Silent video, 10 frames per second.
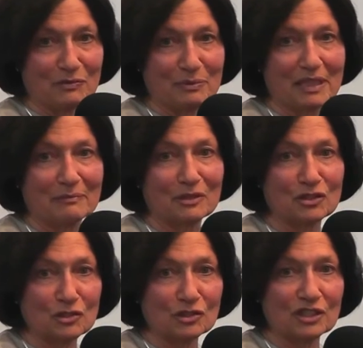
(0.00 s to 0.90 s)
we had been
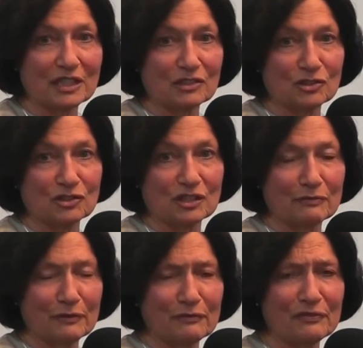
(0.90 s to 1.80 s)
searching and searching
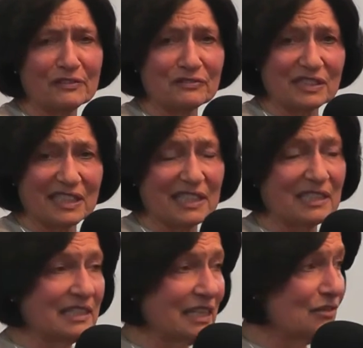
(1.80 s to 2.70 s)
for
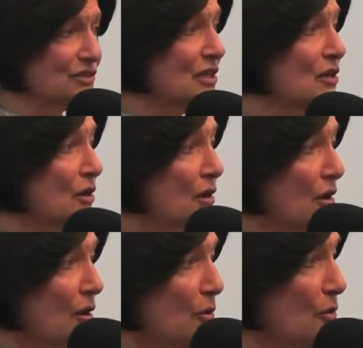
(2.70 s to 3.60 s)
15 years
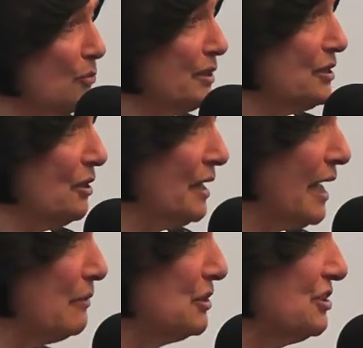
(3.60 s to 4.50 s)
who we are,
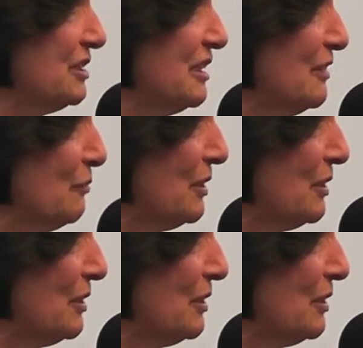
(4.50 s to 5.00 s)
how we should live,